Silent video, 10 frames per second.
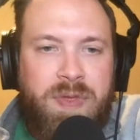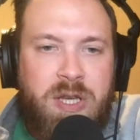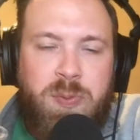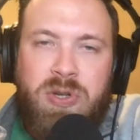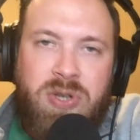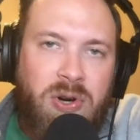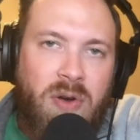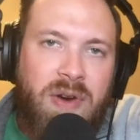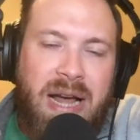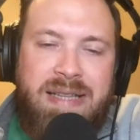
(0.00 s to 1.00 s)
The Spurs turned it
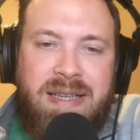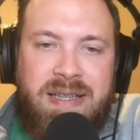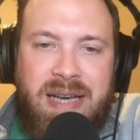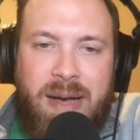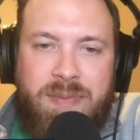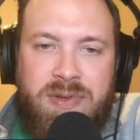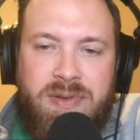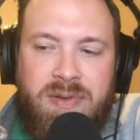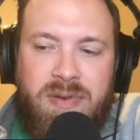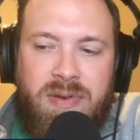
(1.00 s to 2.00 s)
over 19 times.
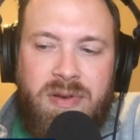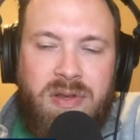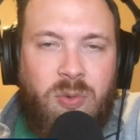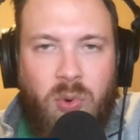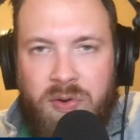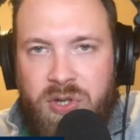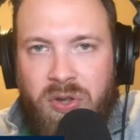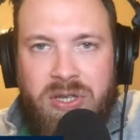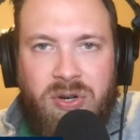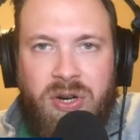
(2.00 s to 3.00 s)
The Wolves
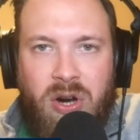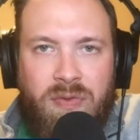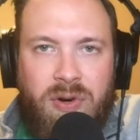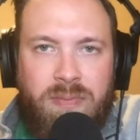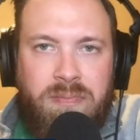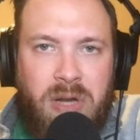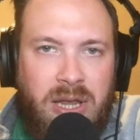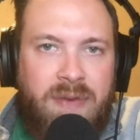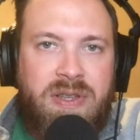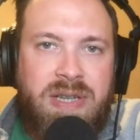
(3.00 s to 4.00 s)
only turned it over
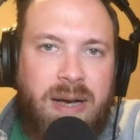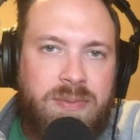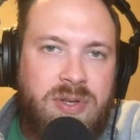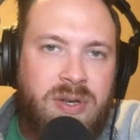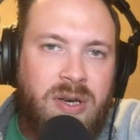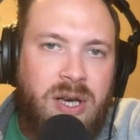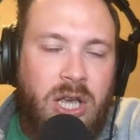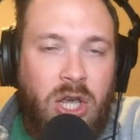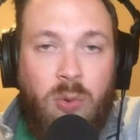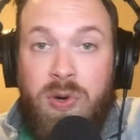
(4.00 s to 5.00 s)
11 times.
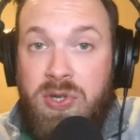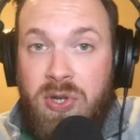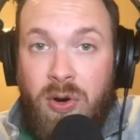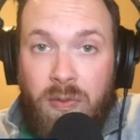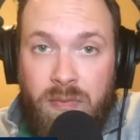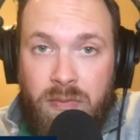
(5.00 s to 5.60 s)
You would assume